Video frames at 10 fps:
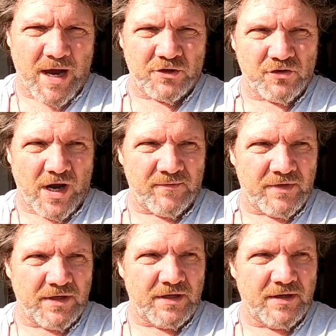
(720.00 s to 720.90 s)
by
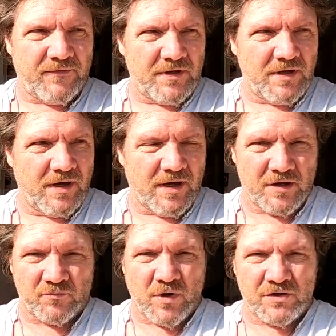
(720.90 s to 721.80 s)
driving it, if it
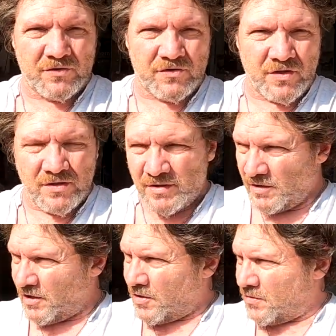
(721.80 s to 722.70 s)
runs
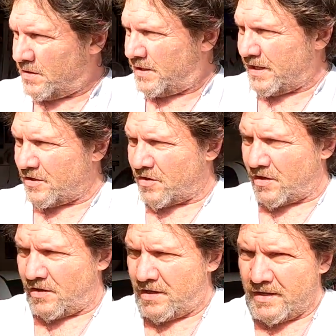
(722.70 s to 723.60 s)
low at
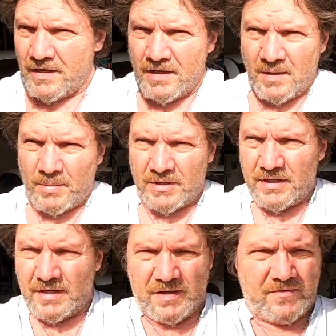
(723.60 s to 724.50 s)
all. But
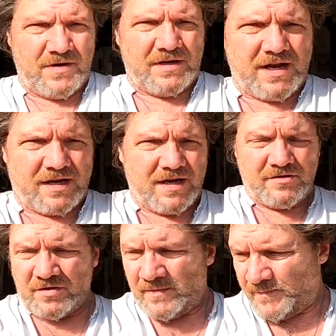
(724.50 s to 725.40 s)
yeah, other than that,
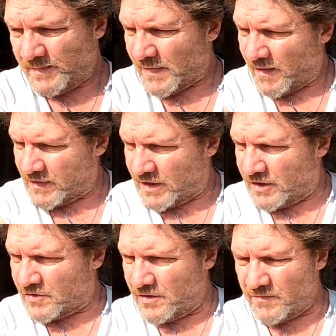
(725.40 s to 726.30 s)
guys,
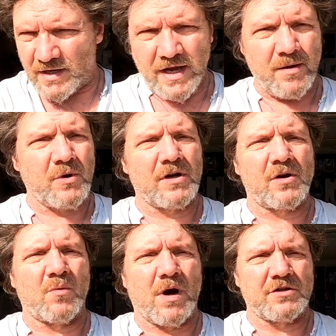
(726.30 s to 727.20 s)
everything is good right now. I'm gonna
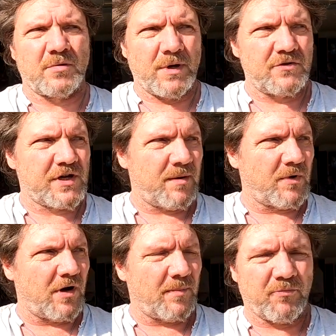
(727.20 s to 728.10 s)
go watch the Bears
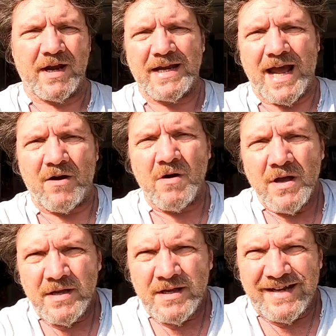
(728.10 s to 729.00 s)
game. They're up right now,
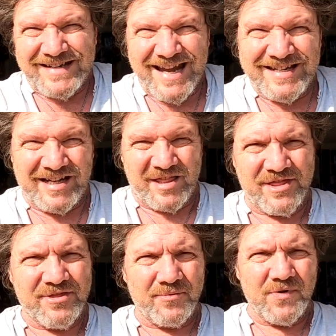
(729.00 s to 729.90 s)

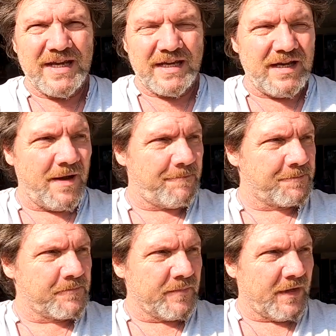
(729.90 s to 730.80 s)
10-3,
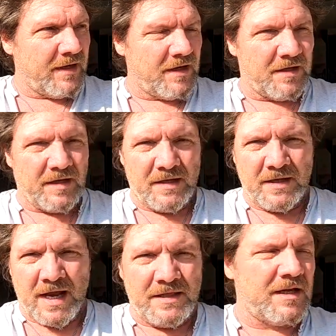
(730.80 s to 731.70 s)

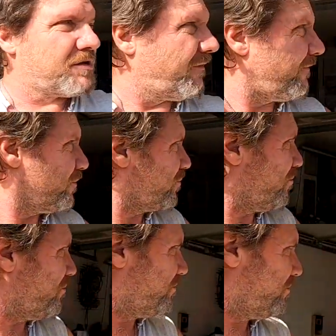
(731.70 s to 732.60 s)
and I think it's the first
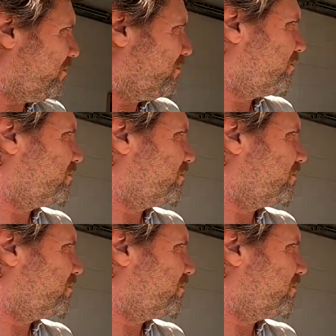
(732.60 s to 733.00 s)
quarter.